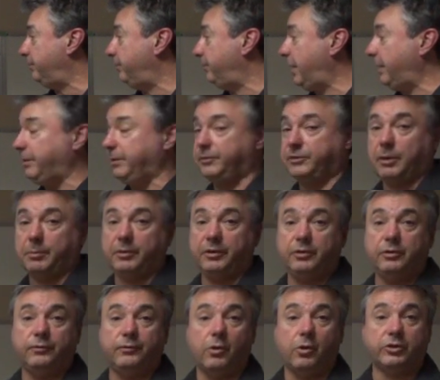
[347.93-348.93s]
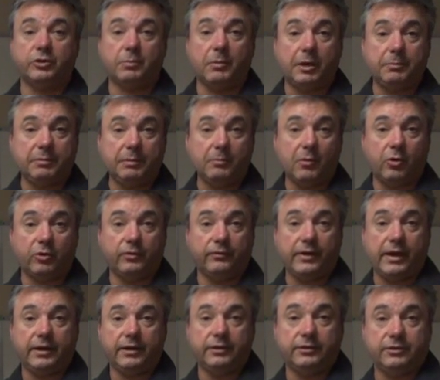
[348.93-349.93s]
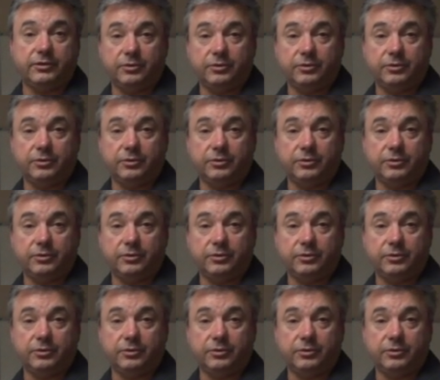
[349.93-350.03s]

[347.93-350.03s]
maybe some of you folks might be motivated